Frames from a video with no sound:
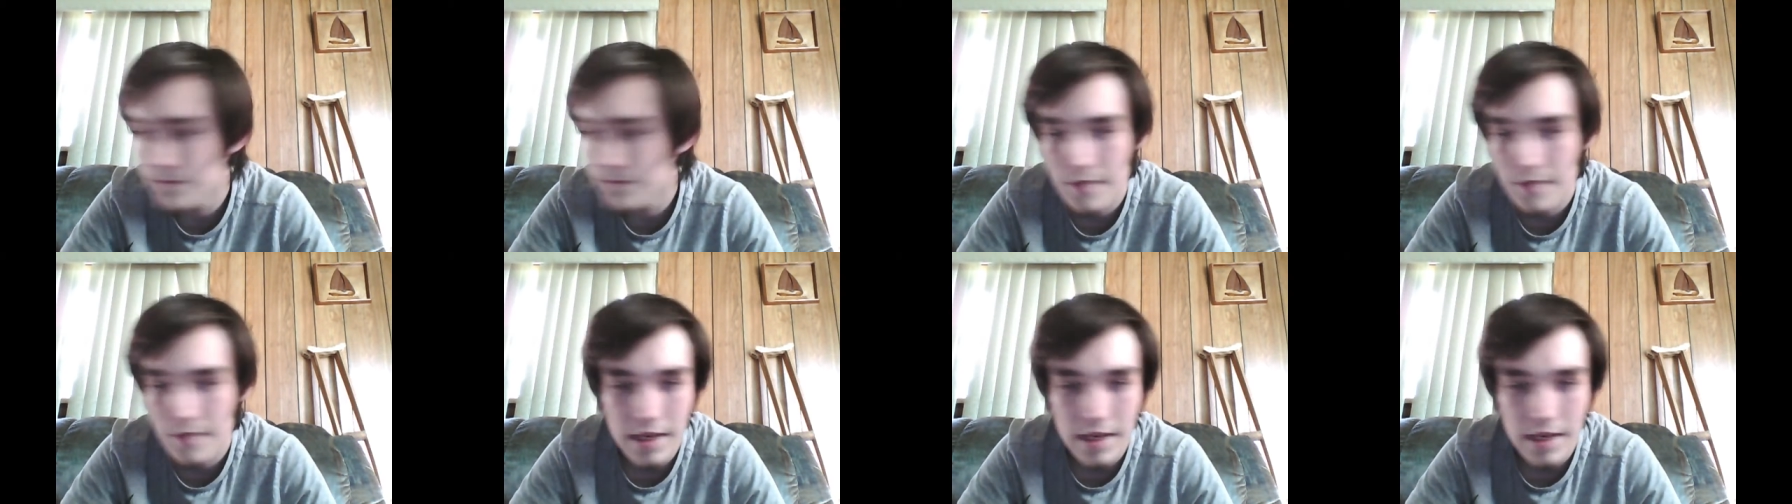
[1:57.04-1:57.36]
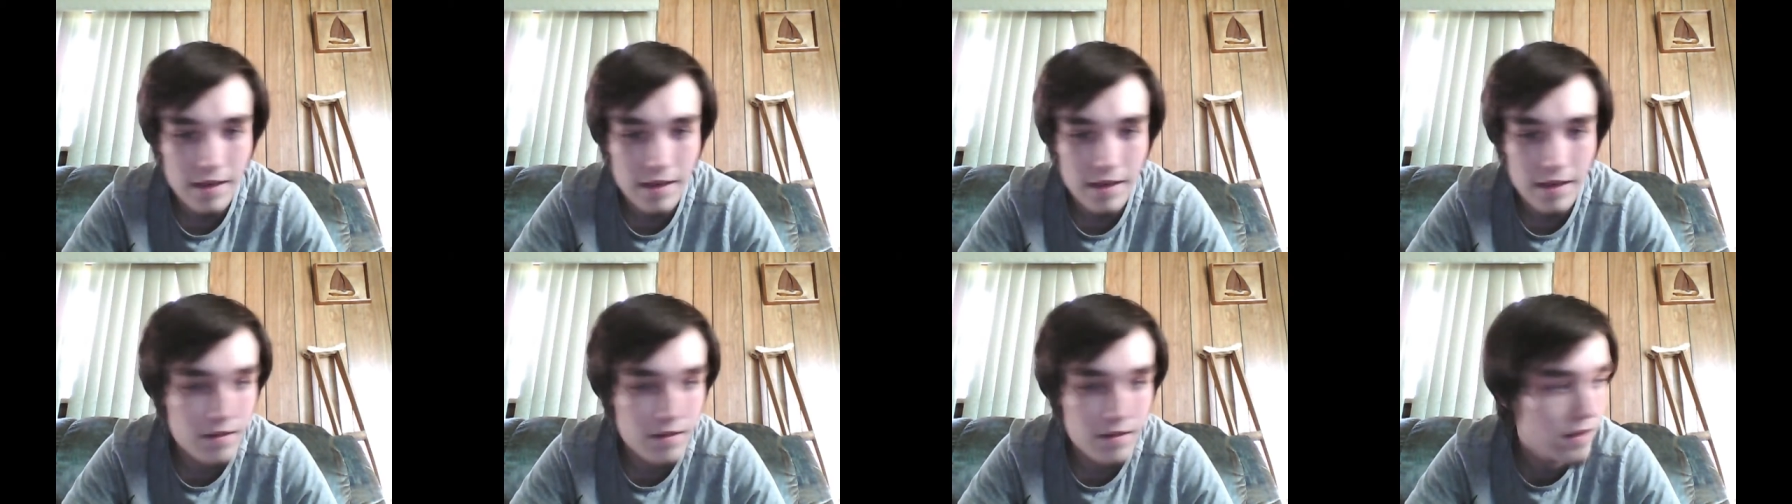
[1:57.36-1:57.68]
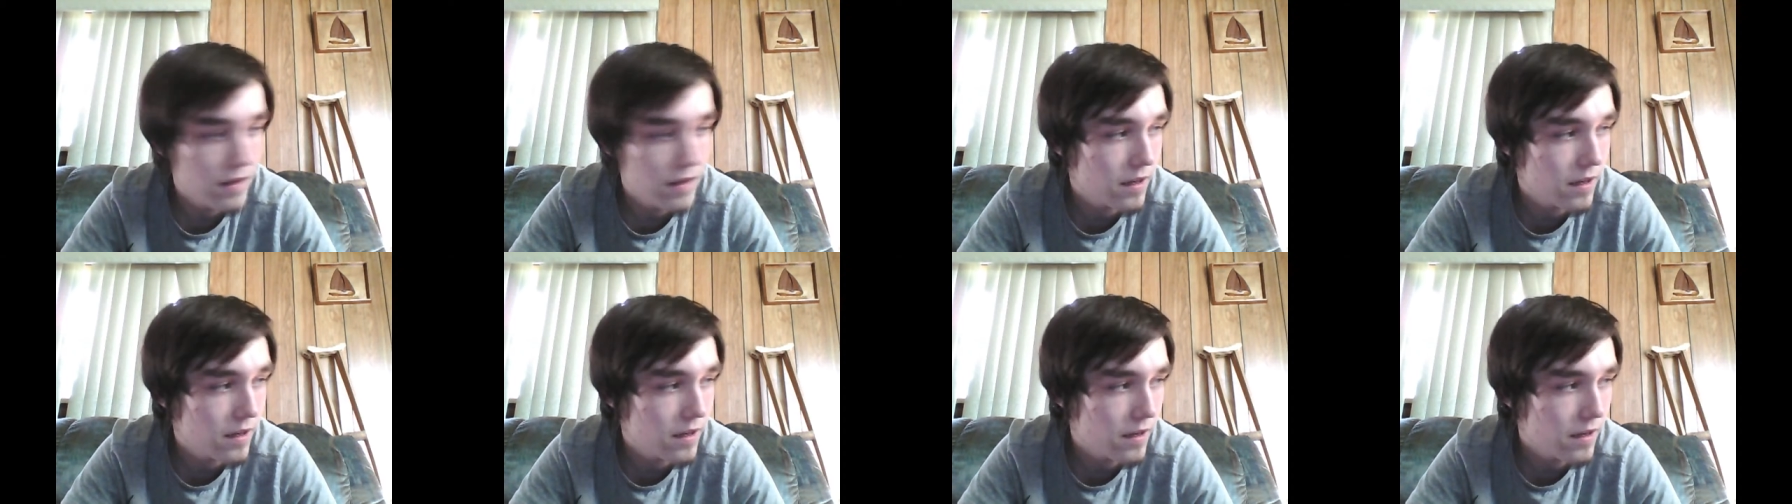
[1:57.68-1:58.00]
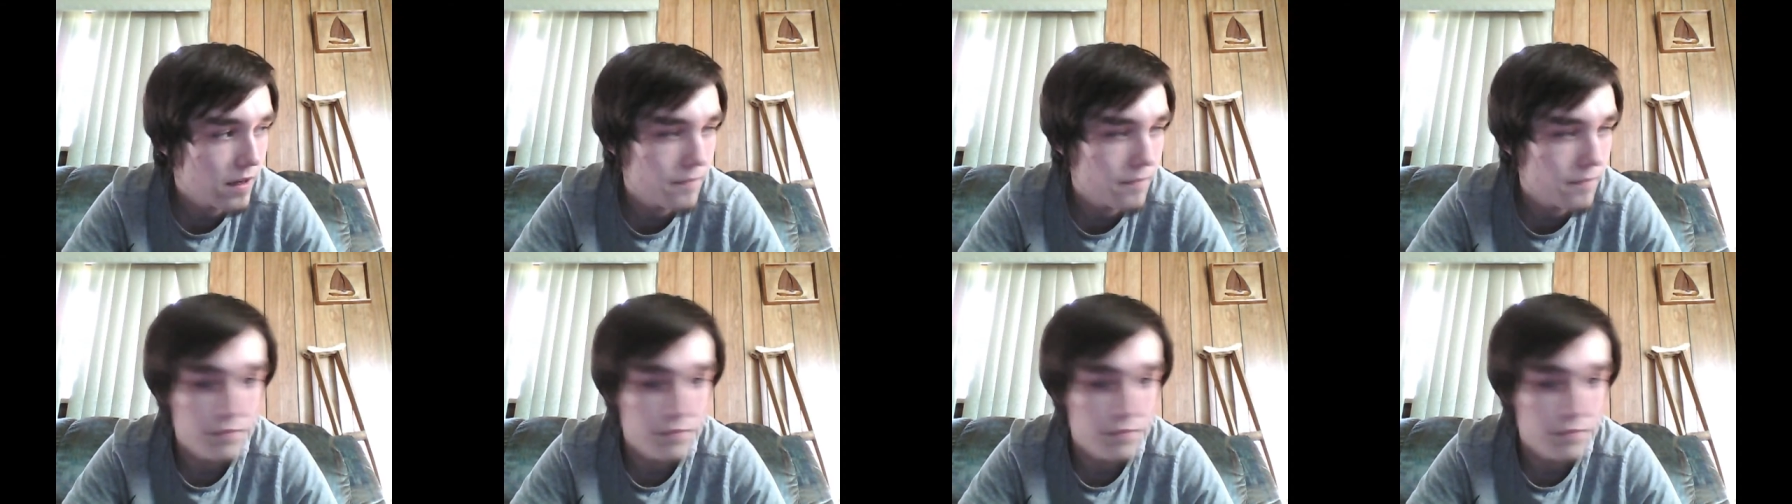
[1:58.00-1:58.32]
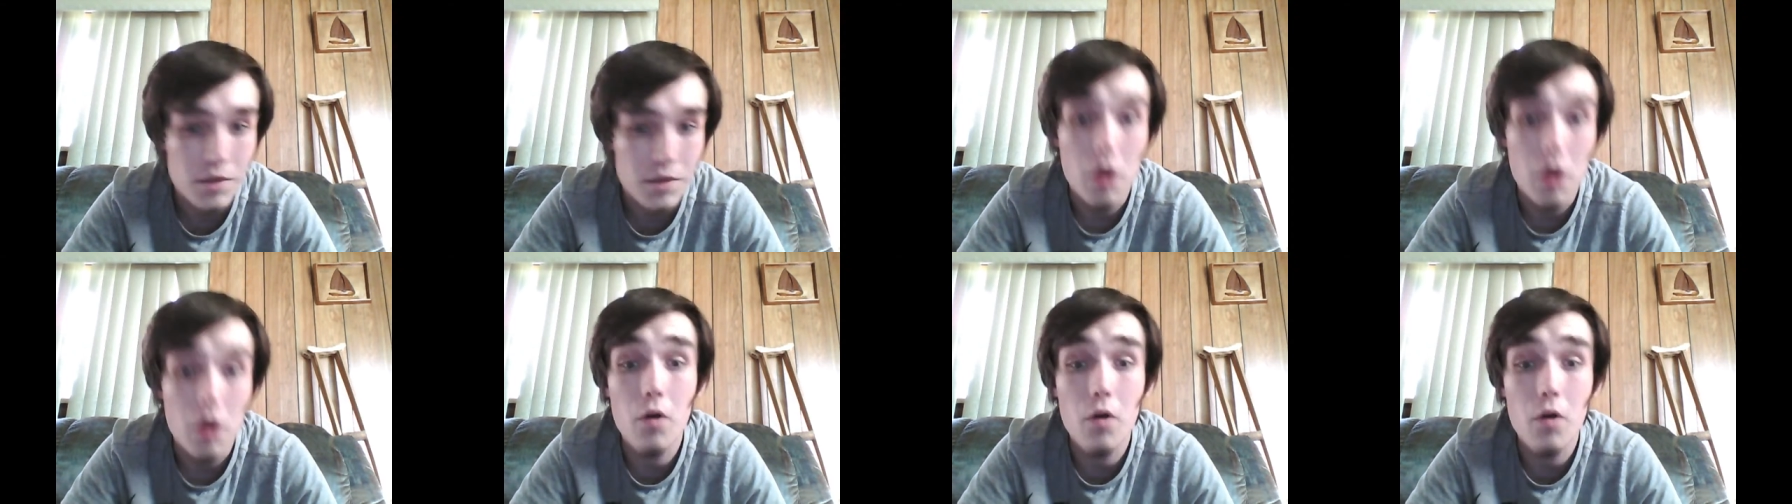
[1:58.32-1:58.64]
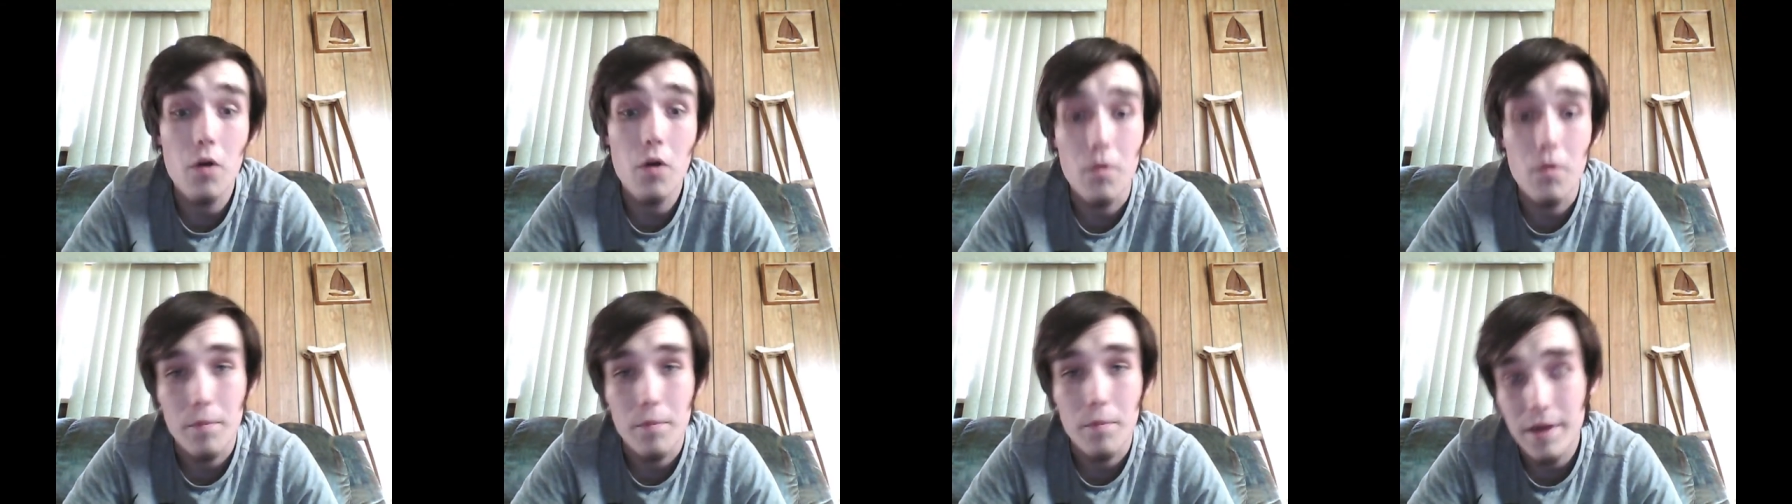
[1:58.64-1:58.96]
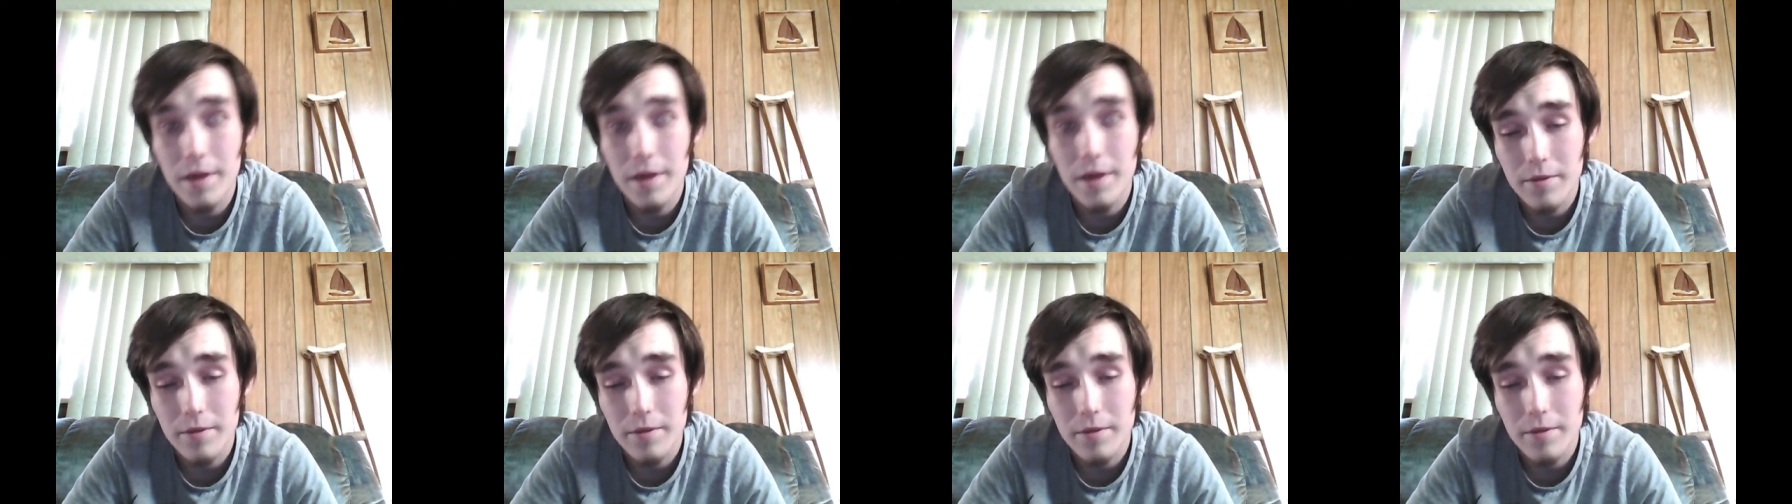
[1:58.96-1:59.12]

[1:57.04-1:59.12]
and uh, by